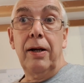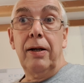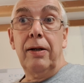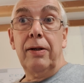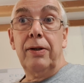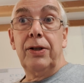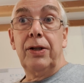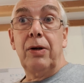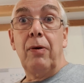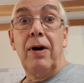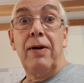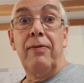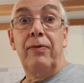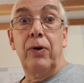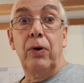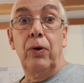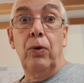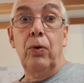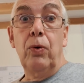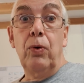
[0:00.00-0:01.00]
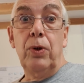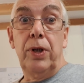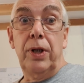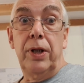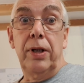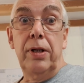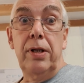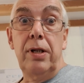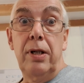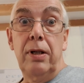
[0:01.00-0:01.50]
so I've
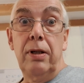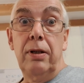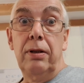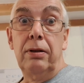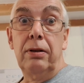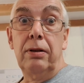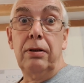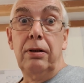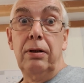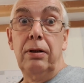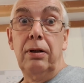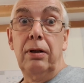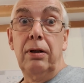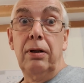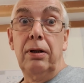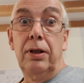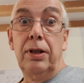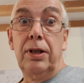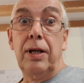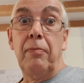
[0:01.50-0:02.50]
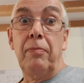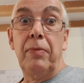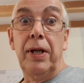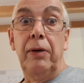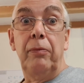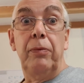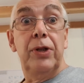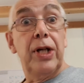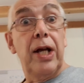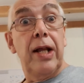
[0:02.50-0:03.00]
ordered
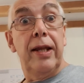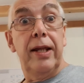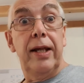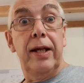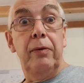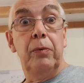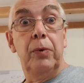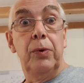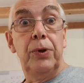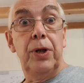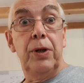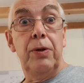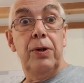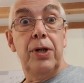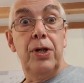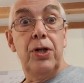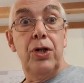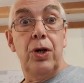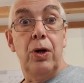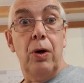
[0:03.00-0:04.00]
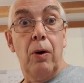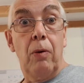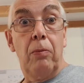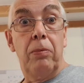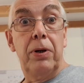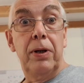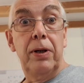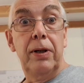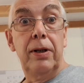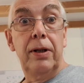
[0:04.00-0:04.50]
something which I think will do the
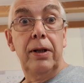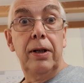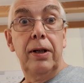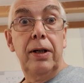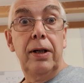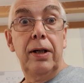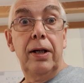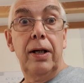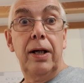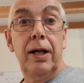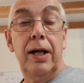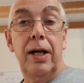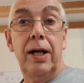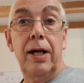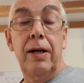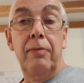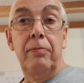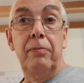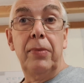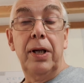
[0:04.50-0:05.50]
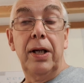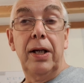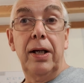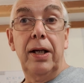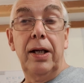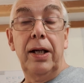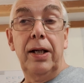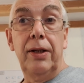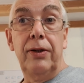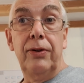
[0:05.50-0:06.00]
job. Um,
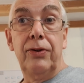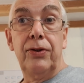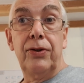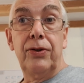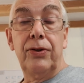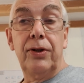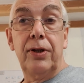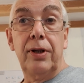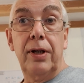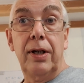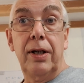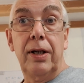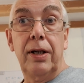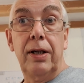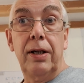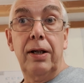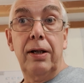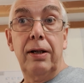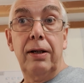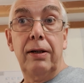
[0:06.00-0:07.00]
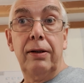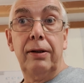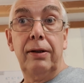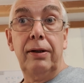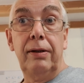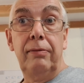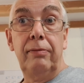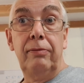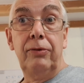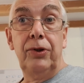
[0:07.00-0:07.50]
it's uh,
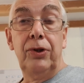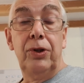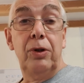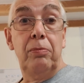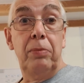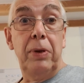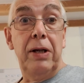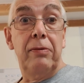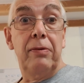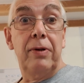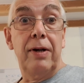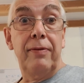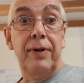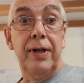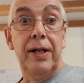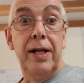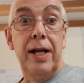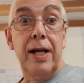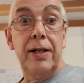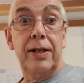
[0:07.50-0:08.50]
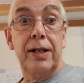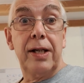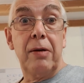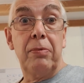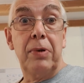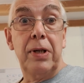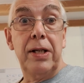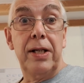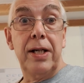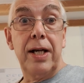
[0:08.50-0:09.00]
should be arriving in the next
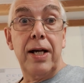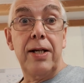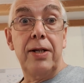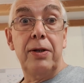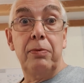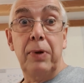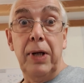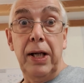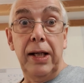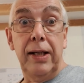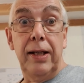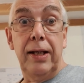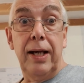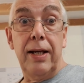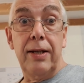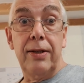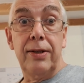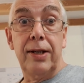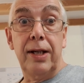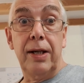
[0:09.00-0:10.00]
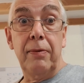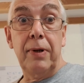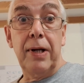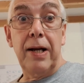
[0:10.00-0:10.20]
couple of days. When it gets here, we'll